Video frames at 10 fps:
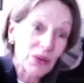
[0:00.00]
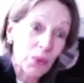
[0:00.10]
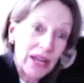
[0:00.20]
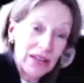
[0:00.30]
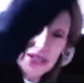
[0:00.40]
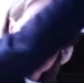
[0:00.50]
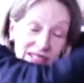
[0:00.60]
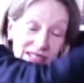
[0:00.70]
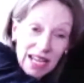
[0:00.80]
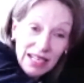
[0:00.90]
the wave has
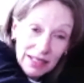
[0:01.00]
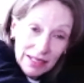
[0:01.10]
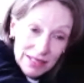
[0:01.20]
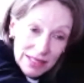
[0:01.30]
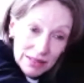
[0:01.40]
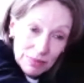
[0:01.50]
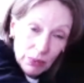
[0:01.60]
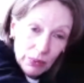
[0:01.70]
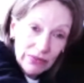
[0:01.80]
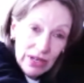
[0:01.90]
taken us but
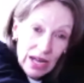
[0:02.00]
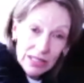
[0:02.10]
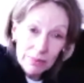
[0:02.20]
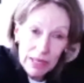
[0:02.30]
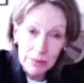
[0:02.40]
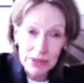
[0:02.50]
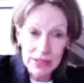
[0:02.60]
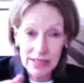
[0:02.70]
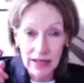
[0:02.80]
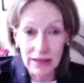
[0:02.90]
we've got to be able to
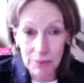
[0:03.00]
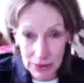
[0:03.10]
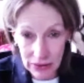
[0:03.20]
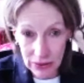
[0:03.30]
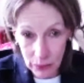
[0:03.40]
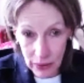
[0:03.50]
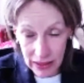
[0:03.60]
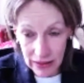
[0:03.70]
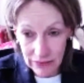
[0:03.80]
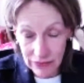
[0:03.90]
stand up under the
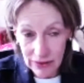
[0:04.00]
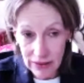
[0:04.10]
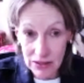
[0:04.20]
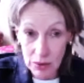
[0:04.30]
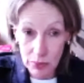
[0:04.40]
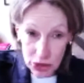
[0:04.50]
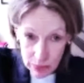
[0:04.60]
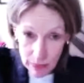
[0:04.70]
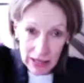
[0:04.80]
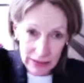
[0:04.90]
wave and to push
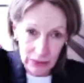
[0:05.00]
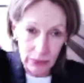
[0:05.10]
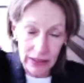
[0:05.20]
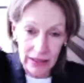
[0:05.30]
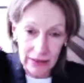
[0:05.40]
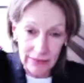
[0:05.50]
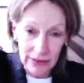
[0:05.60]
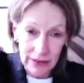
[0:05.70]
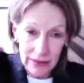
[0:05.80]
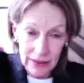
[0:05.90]
back the wave
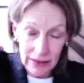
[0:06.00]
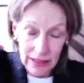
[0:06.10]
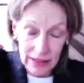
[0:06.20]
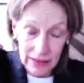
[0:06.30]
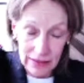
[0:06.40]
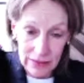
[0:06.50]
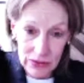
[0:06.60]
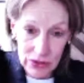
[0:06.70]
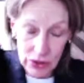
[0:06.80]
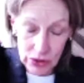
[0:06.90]
and
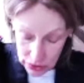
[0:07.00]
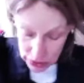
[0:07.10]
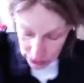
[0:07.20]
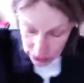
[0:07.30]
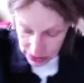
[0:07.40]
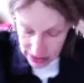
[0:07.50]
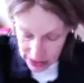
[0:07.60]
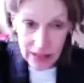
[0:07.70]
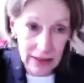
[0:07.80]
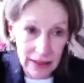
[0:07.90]
to to
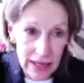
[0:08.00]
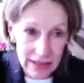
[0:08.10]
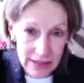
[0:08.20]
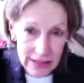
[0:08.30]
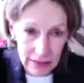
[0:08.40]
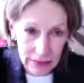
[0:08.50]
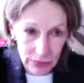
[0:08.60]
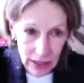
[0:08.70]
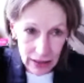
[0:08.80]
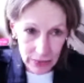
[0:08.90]
stand on that solid
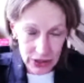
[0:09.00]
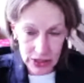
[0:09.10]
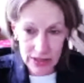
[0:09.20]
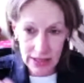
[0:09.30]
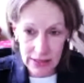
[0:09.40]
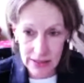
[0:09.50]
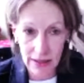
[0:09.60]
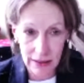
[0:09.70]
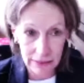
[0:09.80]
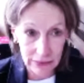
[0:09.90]
rock which is his
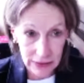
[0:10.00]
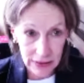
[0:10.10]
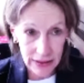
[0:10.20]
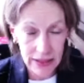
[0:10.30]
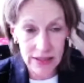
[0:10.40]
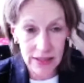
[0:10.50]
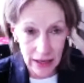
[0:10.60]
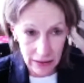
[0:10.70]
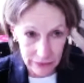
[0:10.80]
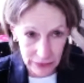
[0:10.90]
love his
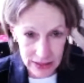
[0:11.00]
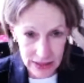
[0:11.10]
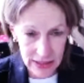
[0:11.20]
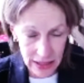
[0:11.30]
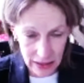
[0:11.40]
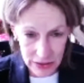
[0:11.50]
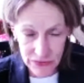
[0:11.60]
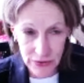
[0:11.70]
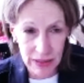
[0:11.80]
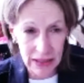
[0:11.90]
care for us he cares
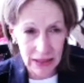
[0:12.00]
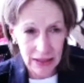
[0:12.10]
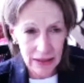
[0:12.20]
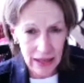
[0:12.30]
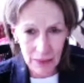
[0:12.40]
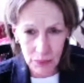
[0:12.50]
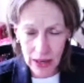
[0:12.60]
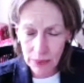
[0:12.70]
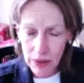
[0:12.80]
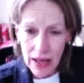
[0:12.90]
for me how,
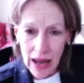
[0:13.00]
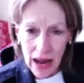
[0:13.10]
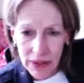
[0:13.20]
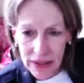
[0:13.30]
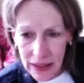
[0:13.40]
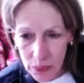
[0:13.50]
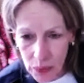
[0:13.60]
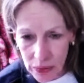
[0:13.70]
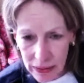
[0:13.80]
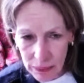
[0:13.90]
why how can i
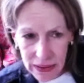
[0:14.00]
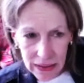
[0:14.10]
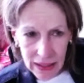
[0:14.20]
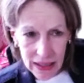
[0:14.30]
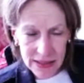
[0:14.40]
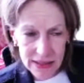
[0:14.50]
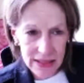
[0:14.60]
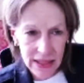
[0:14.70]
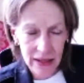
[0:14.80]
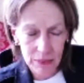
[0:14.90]
worry when I, god
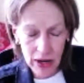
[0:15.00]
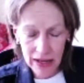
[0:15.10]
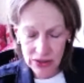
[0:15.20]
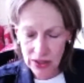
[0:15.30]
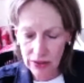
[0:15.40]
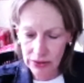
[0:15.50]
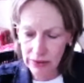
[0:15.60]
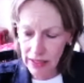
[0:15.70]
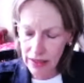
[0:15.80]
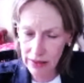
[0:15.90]
says cast all your
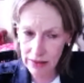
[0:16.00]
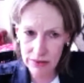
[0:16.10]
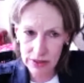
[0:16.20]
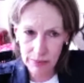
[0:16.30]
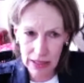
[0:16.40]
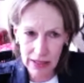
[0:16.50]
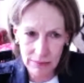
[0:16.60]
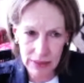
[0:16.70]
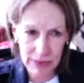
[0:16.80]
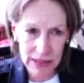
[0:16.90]
cares upon
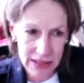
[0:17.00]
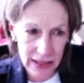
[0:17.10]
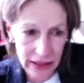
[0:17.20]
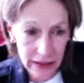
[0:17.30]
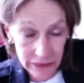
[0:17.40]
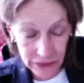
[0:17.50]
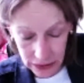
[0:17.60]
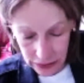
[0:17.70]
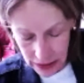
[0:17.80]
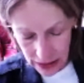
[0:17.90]
me because i care for
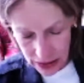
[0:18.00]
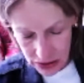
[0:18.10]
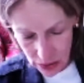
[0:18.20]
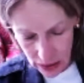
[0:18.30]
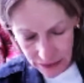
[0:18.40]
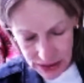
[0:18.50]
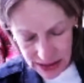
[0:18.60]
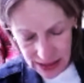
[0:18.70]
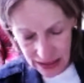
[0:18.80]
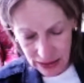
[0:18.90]
you so i have to
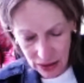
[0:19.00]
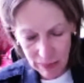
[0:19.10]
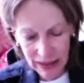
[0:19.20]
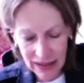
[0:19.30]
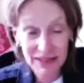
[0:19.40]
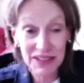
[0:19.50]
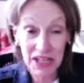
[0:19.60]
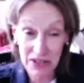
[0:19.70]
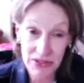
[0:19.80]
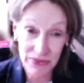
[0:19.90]
say no my god
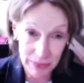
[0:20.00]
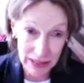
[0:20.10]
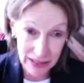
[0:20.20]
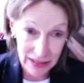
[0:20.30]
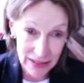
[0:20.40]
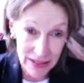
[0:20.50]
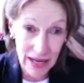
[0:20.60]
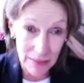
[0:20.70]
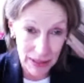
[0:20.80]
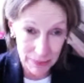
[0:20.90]
cares for me he's
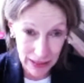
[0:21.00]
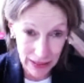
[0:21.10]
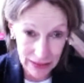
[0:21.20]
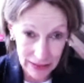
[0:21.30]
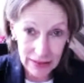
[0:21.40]
got my back